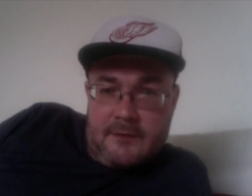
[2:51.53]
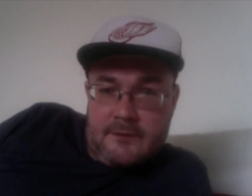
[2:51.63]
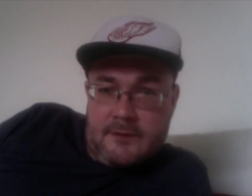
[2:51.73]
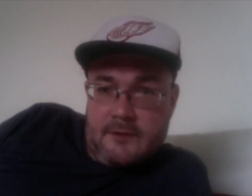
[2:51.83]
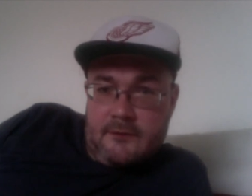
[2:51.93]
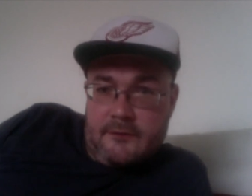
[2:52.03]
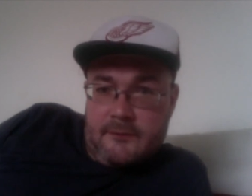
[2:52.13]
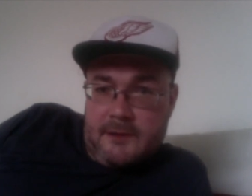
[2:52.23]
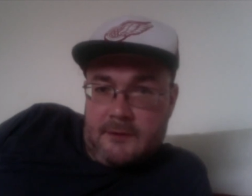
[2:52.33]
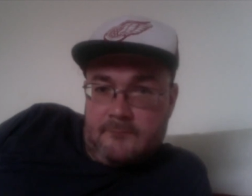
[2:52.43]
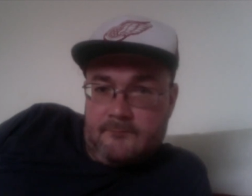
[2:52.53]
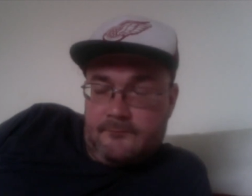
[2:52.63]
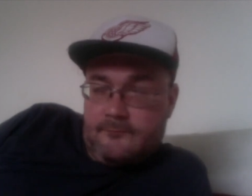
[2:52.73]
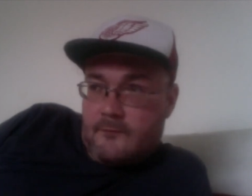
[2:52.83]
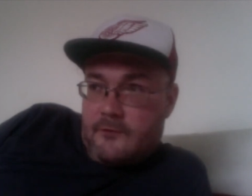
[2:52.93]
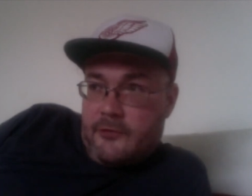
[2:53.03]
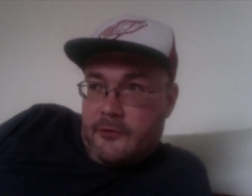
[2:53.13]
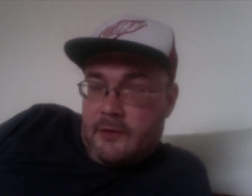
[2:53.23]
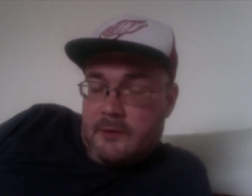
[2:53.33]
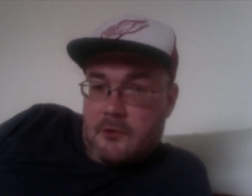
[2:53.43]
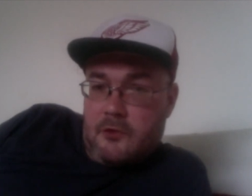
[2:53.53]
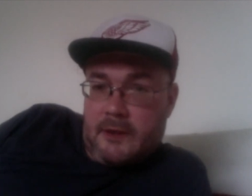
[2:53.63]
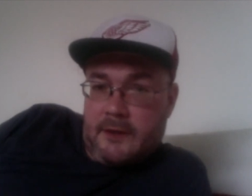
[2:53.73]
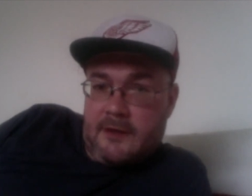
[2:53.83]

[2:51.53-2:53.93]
I think it was about two in the morning.